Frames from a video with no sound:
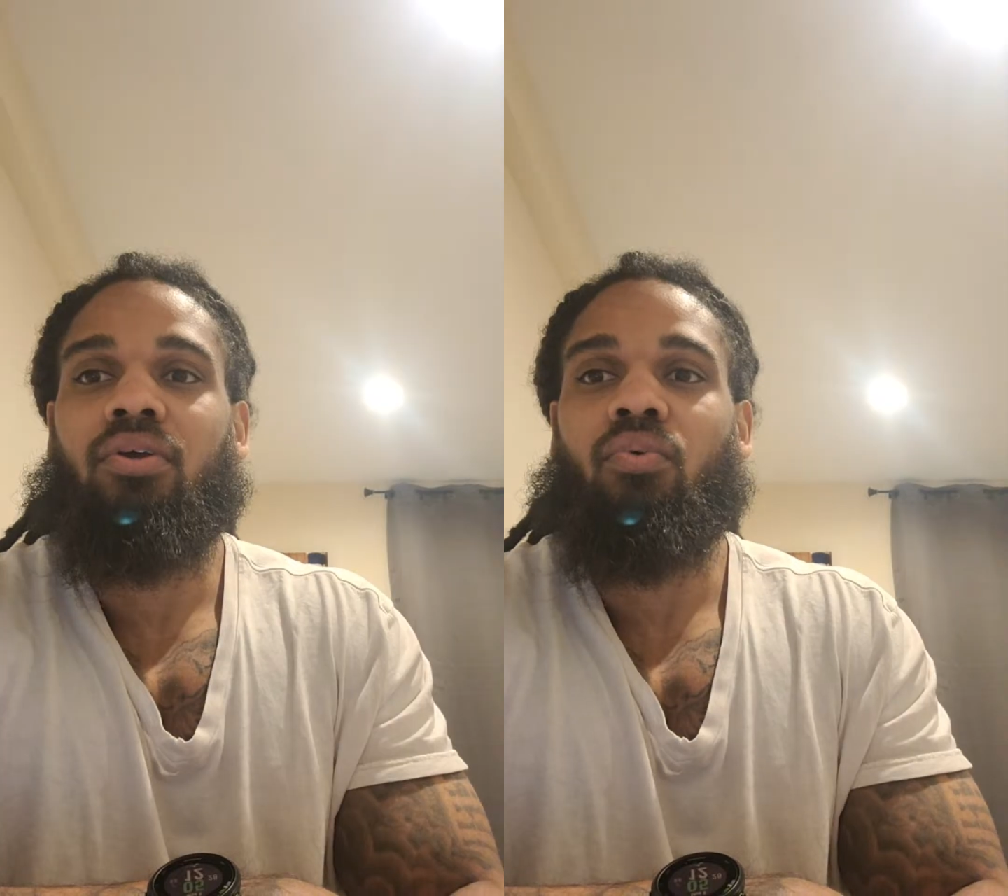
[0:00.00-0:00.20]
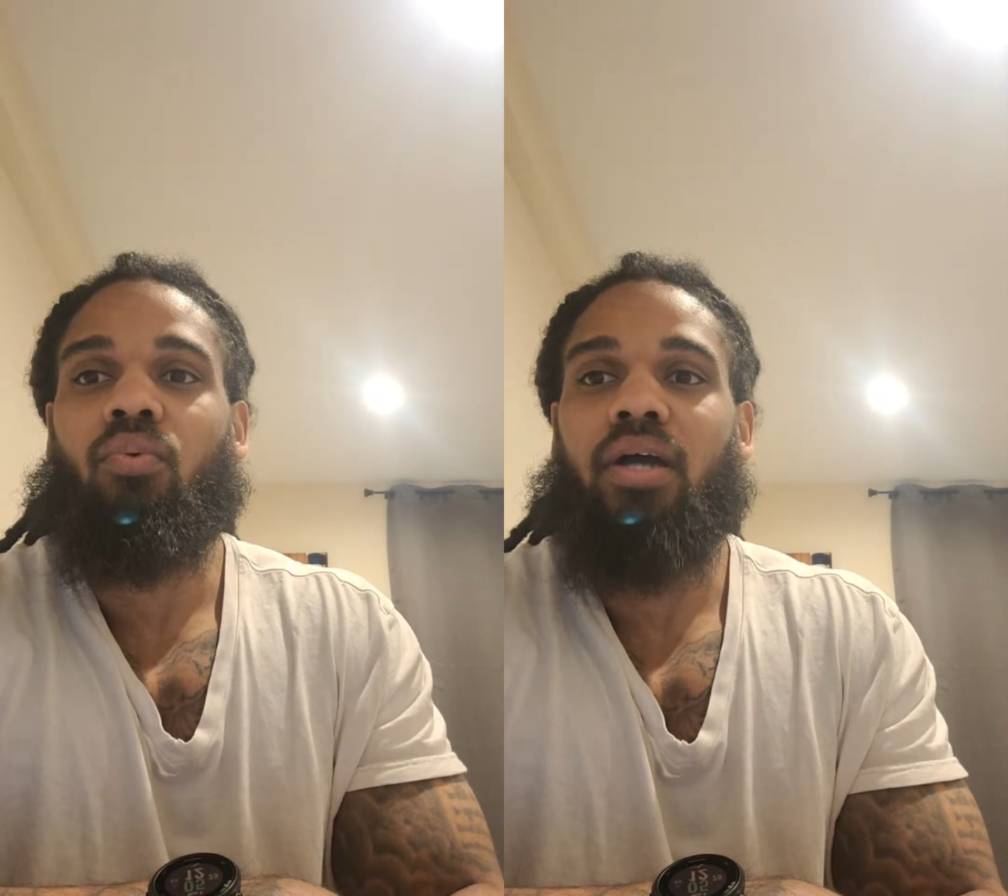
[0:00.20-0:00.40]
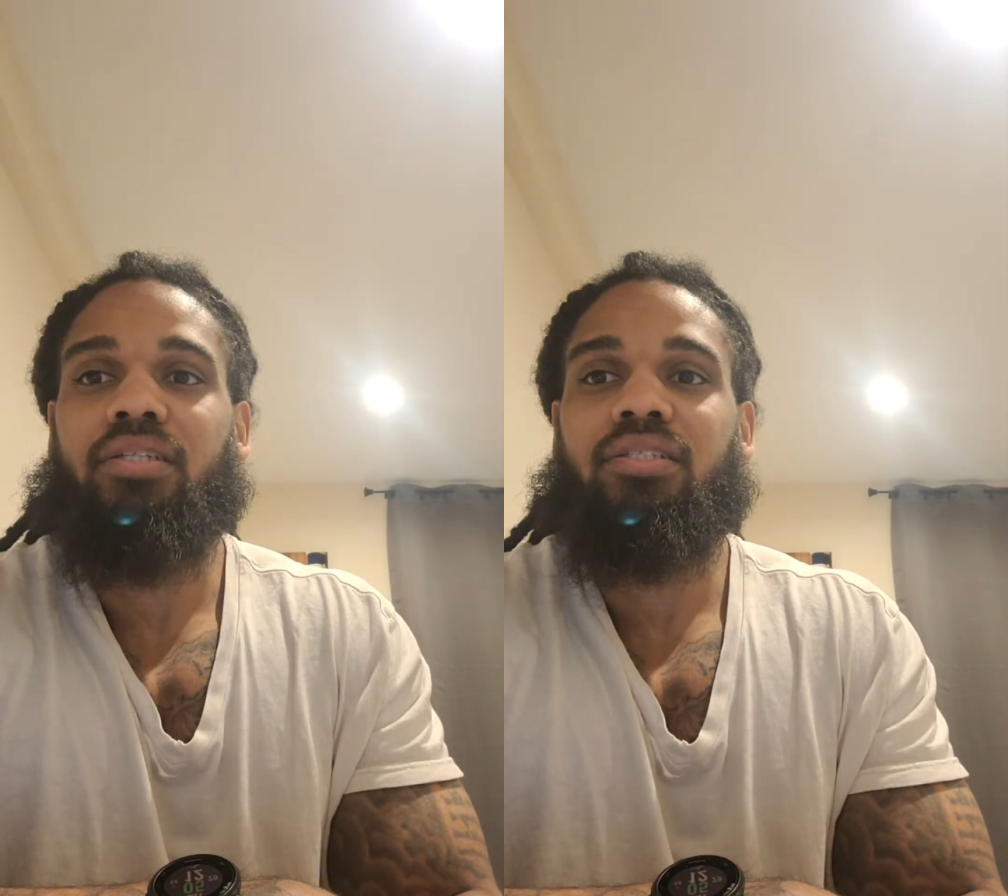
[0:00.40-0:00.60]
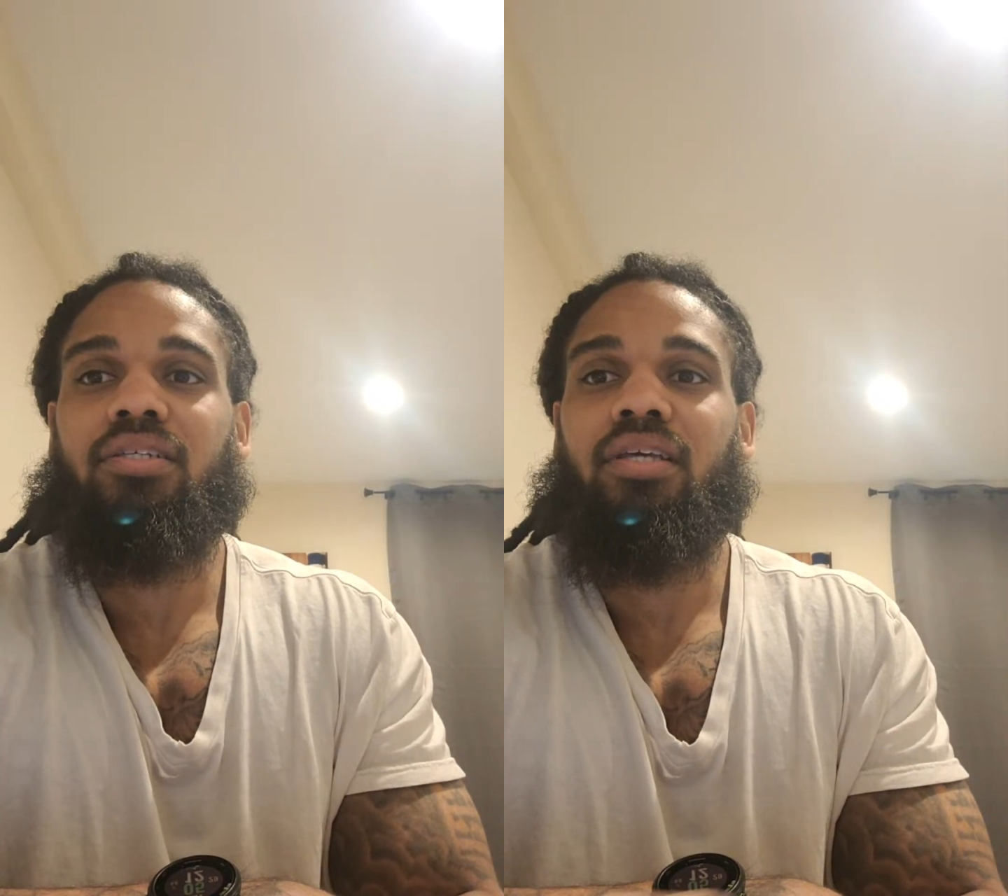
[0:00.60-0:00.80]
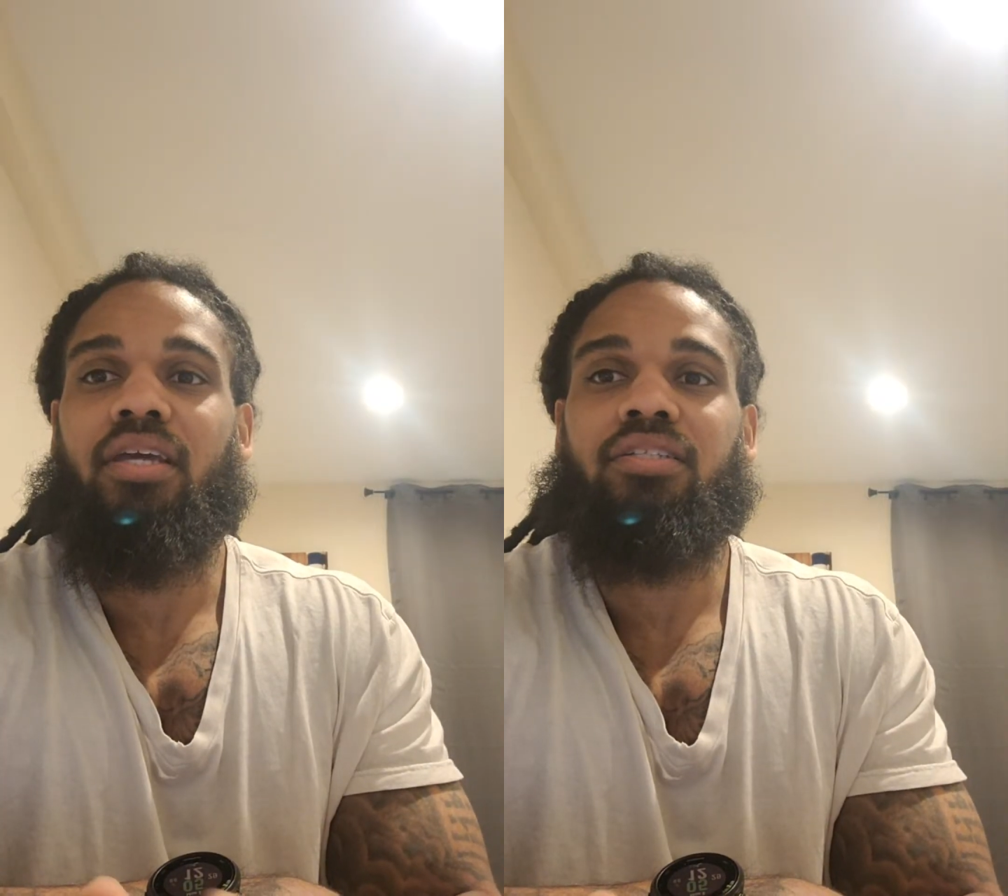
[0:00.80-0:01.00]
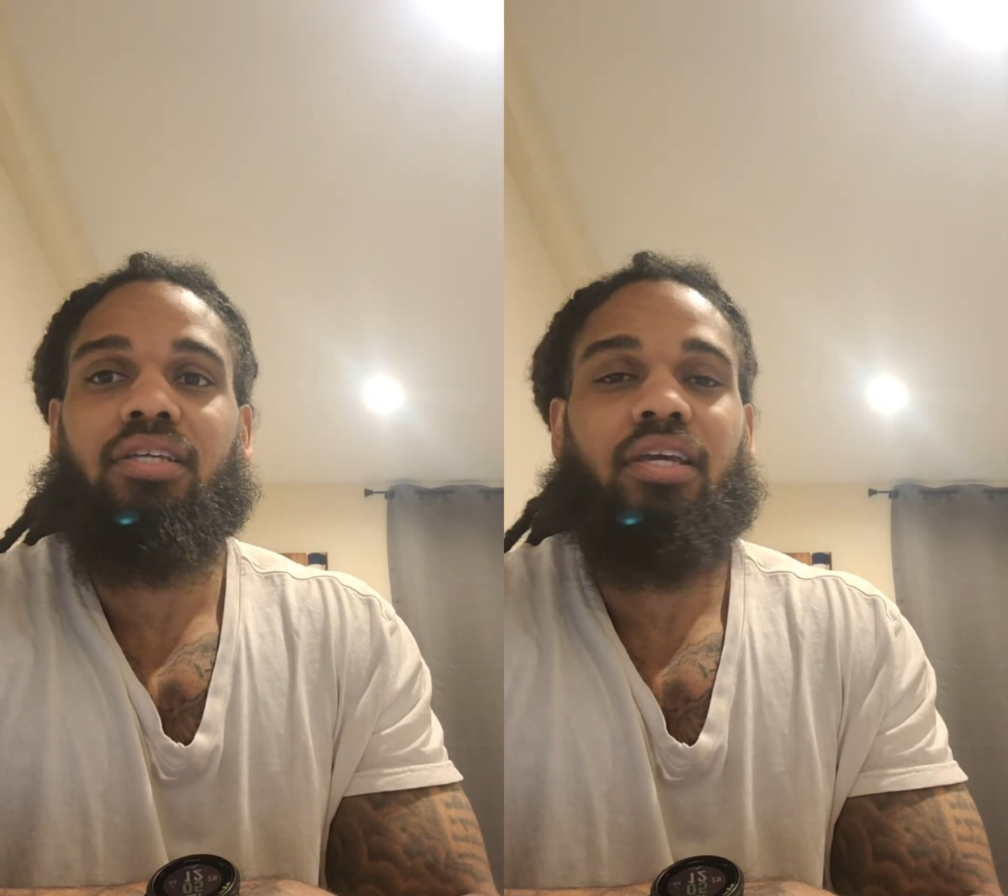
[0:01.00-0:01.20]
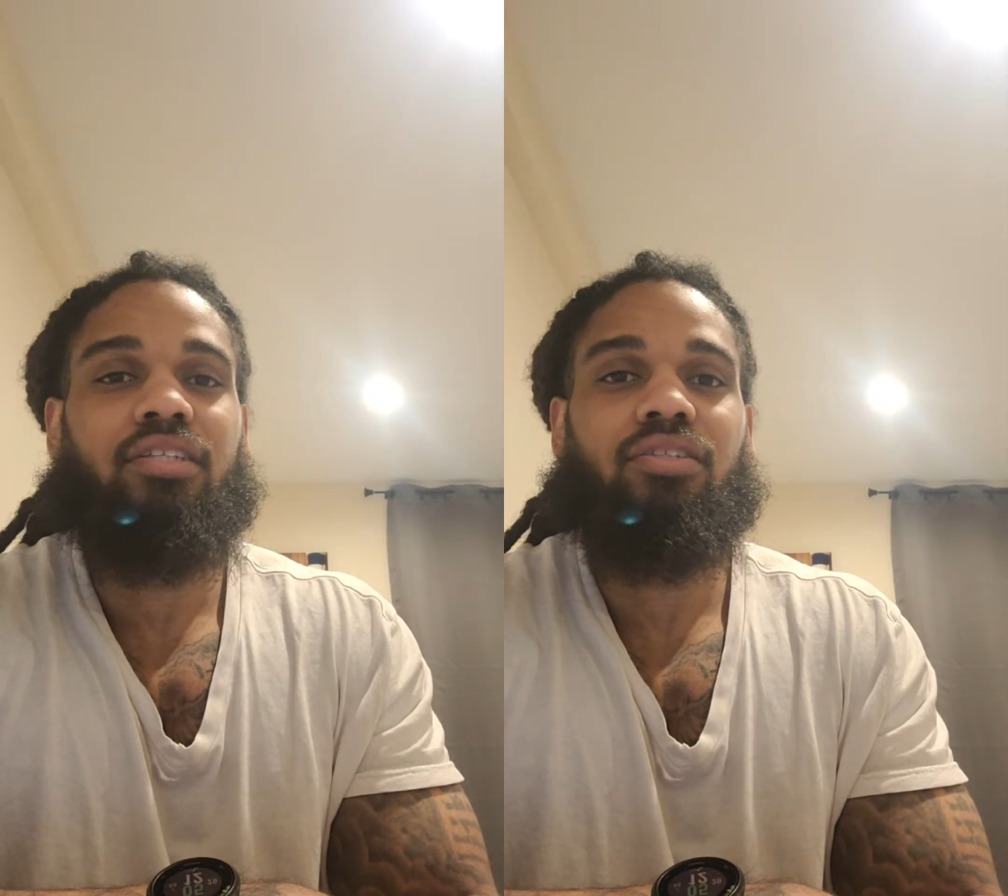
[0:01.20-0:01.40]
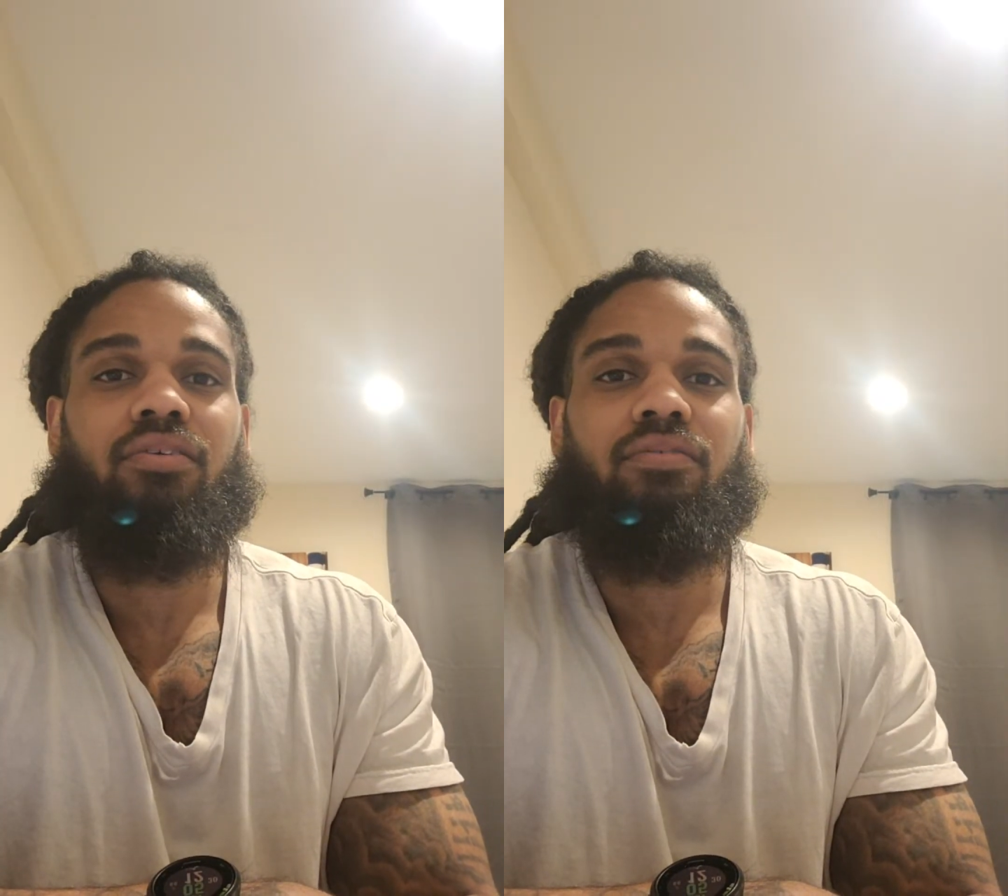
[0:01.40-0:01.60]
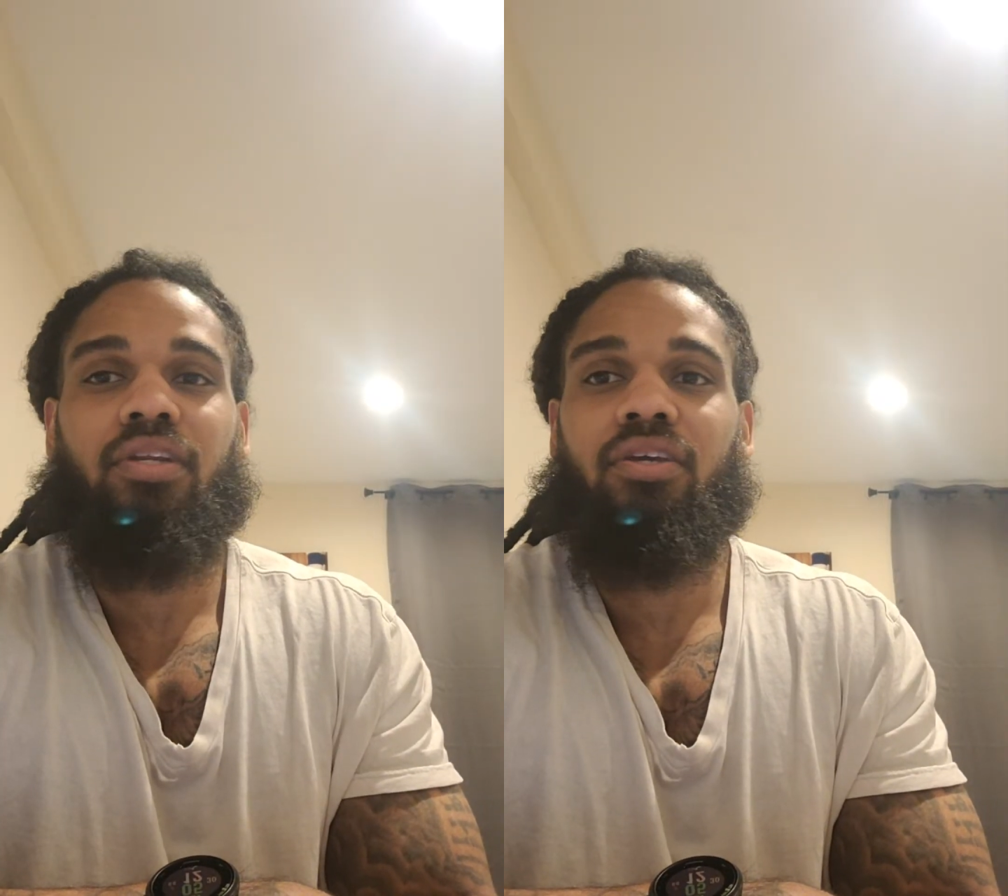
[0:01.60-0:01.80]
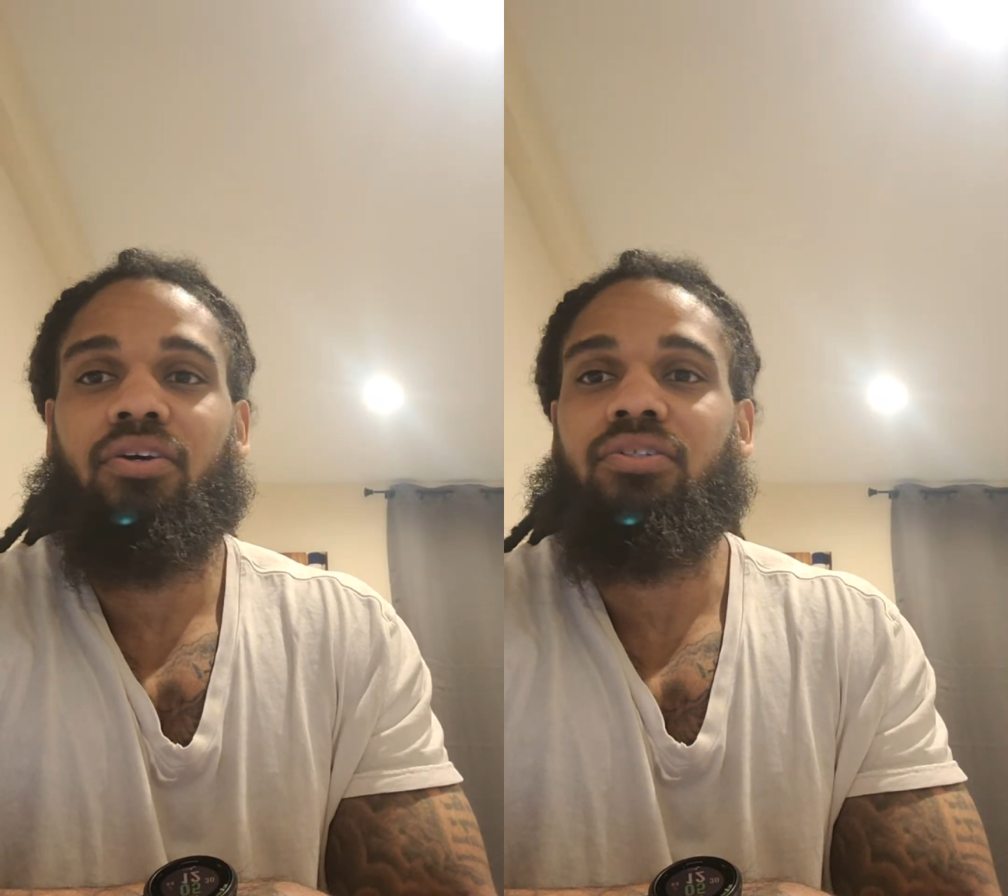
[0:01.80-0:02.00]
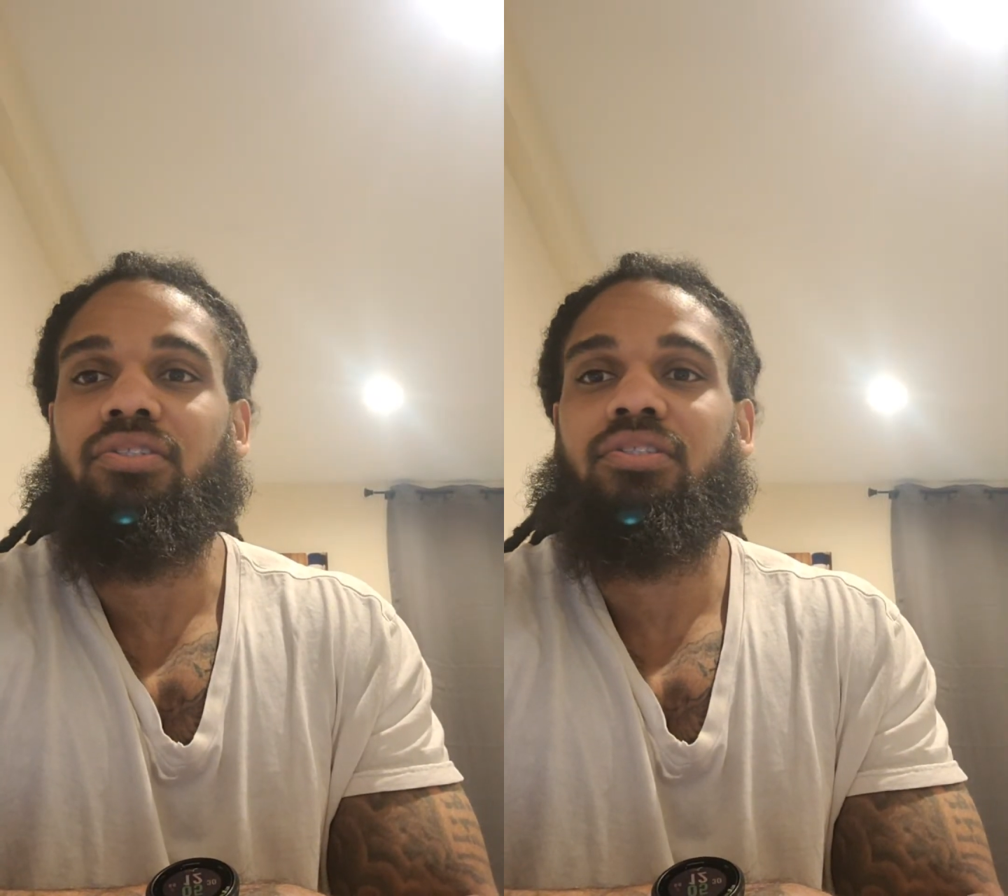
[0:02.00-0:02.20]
watch educational videos,